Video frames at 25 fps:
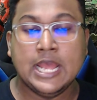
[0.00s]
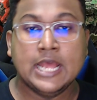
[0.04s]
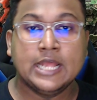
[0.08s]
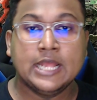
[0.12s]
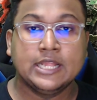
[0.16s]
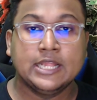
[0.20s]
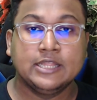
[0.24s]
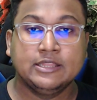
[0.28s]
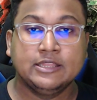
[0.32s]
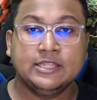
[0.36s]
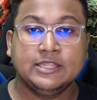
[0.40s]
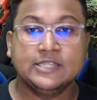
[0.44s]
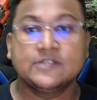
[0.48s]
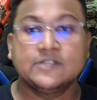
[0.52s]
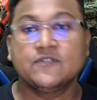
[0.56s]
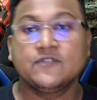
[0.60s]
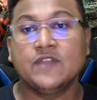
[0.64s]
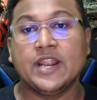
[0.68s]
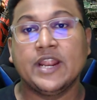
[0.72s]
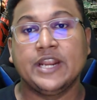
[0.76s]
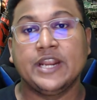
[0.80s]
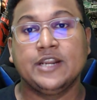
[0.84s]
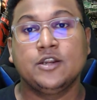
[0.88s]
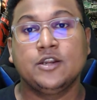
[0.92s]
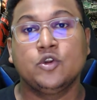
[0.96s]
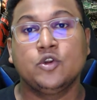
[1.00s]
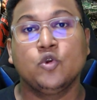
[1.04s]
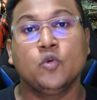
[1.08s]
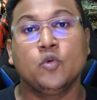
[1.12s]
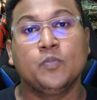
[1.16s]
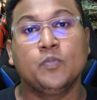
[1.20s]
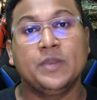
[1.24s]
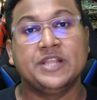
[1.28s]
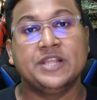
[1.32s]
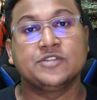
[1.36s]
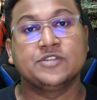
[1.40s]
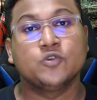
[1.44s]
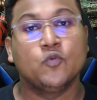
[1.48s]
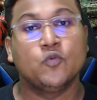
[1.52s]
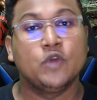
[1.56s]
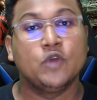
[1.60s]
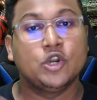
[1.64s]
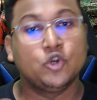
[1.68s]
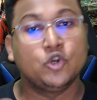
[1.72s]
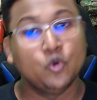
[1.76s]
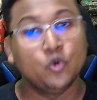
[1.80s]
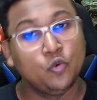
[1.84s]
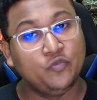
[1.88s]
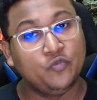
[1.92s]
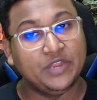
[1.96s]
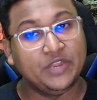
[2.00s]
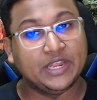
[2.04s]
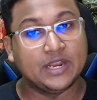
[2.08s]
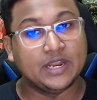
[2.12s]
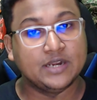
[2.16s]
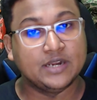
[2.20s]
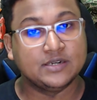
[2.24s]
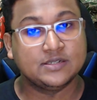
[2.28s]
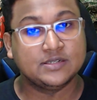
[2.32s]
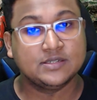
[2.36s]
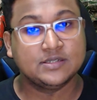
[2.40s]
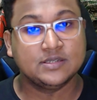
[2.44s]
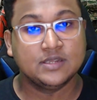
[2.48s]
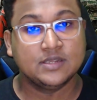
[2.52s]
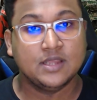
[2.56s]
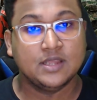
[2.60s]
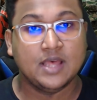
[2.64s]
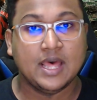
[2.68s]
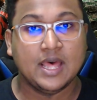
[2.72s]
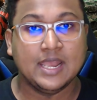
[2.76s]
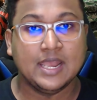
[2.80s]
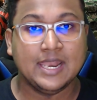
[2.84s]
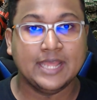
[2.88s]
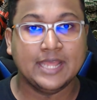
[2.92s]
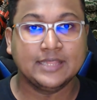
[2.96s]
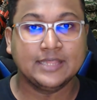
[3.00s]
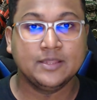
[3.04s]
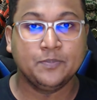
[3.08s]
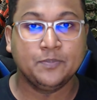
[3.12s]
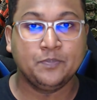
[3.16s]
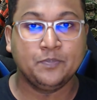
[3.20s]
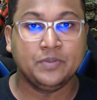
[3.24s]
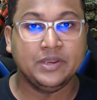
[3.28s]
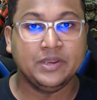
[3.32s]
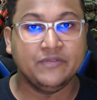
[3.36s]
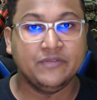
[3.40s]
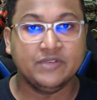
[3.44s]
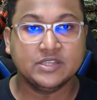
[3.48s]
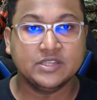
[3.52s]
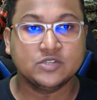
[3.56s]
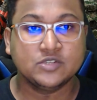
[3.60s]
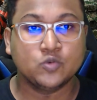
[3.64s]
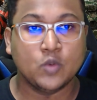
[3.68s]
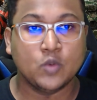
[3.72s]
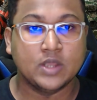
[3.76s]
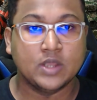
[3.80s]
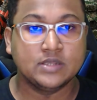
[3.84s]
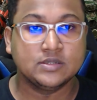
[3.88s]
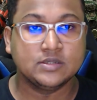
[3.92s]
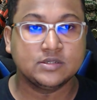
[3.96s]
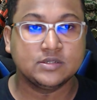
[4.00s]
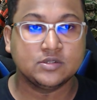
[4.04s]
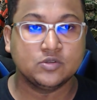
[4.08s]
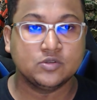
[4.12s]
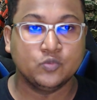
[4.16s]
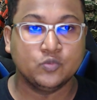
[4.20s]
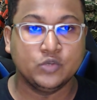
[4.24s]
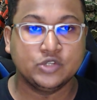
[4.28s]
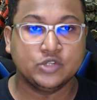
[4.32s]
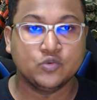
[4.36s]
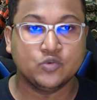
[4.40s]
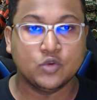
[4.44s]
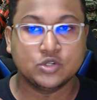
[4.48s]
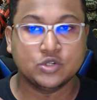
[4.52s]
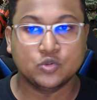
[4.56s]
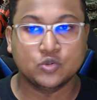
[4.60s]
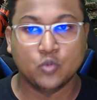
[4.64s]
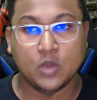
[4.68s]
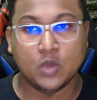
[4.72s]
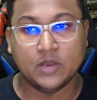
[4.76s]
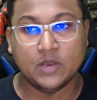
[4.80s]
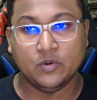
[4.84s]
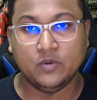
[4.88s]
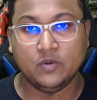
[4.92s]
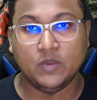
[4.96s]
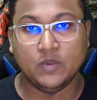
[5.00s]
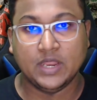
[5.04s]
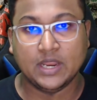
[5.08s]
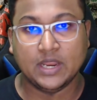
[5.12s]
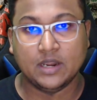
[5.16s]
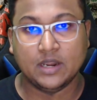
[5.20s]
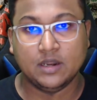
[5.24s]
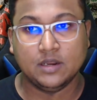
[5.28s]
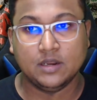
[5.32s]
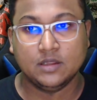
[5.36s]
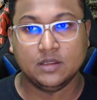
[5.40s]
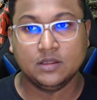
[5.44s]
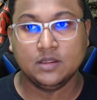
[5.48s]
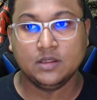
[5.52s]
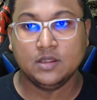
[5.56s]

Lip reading: This flight took place over 2 weekends, unlike the previous ones, which was 1 weekend.